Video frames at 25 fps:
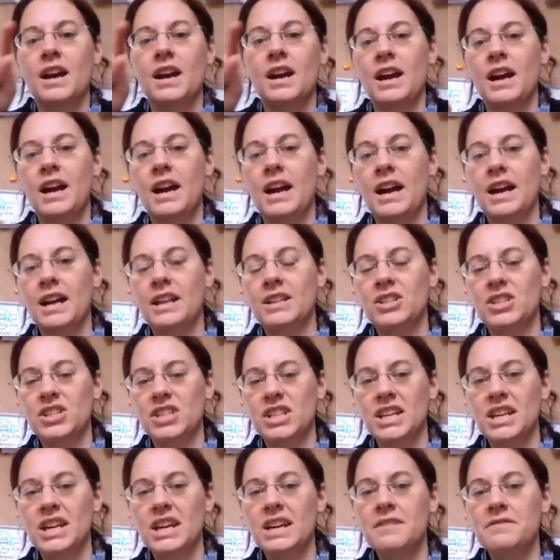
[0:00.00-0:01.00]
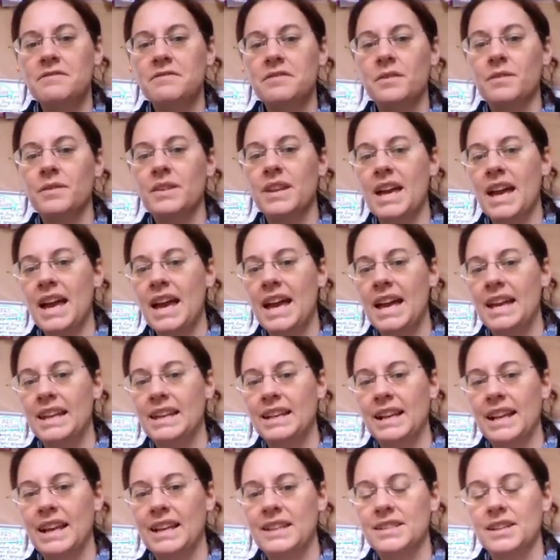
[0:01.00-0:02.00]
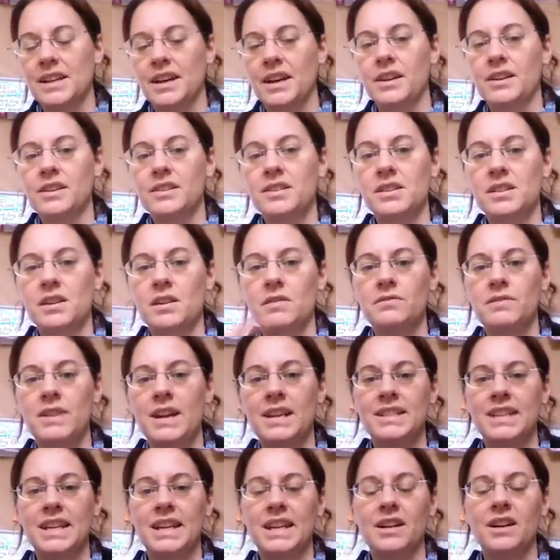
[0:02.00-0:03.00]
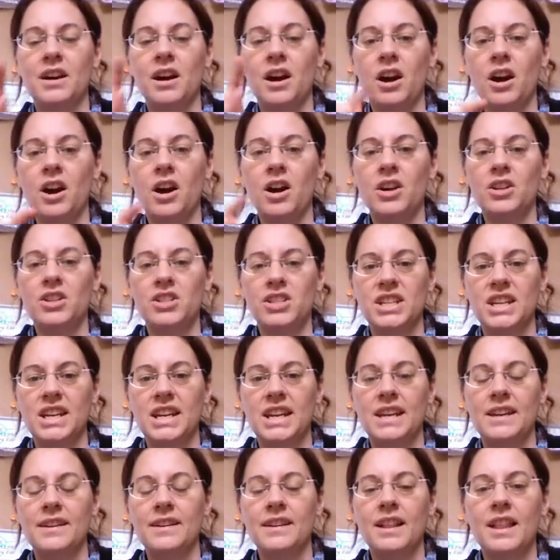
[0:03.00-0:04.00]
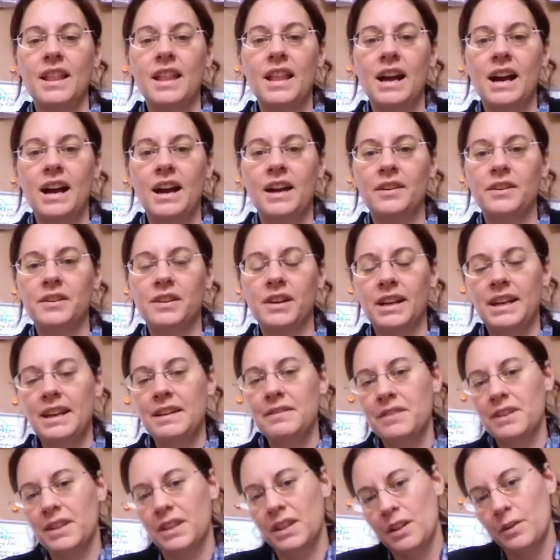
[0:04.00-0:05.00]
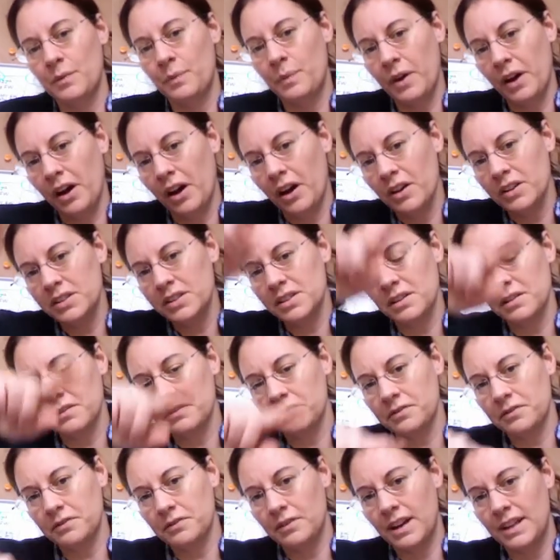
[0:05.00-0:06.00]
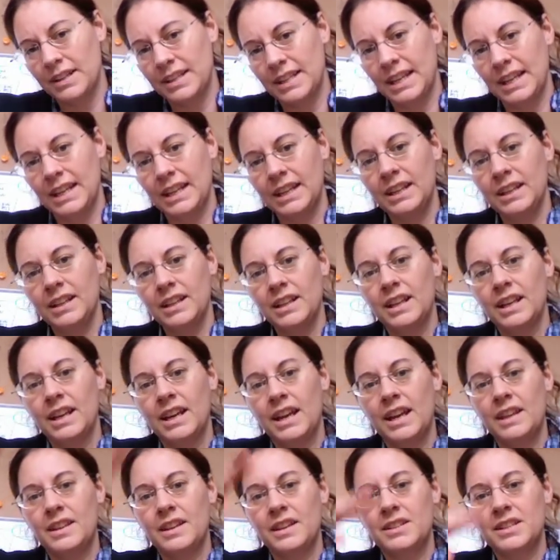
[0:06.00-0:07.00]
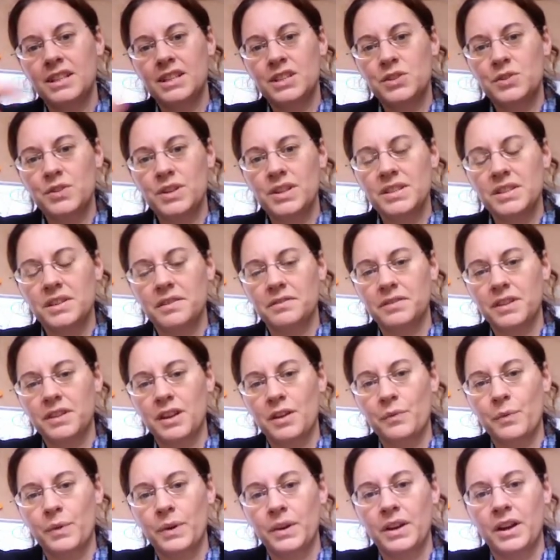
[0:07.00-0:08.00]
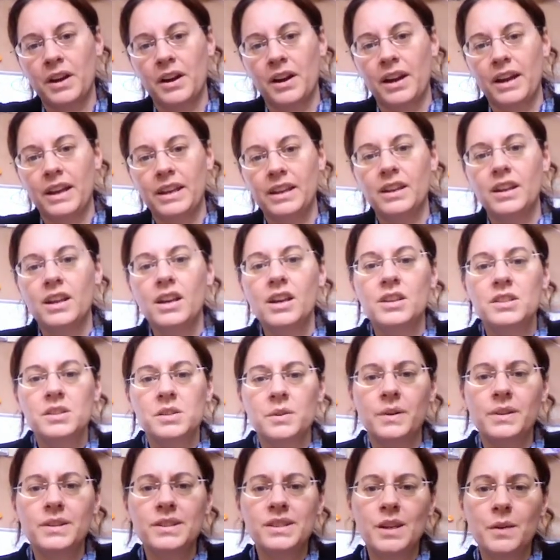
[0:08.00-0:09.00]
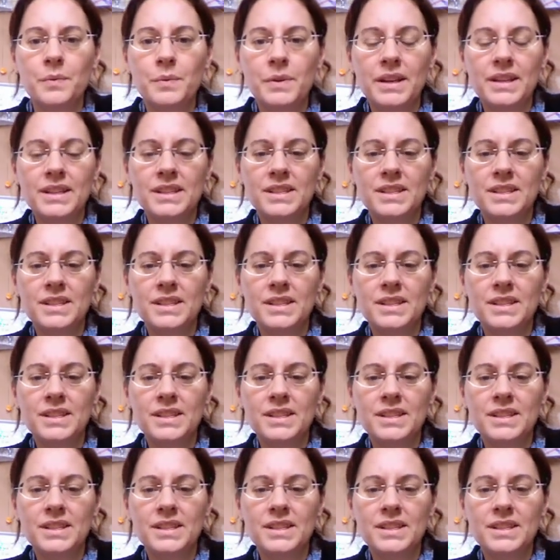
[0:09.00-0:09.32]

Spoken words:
and G from the end letter. So Reading, RG. And I live in the part of Reading in the district of number 9. So in Tbilisi,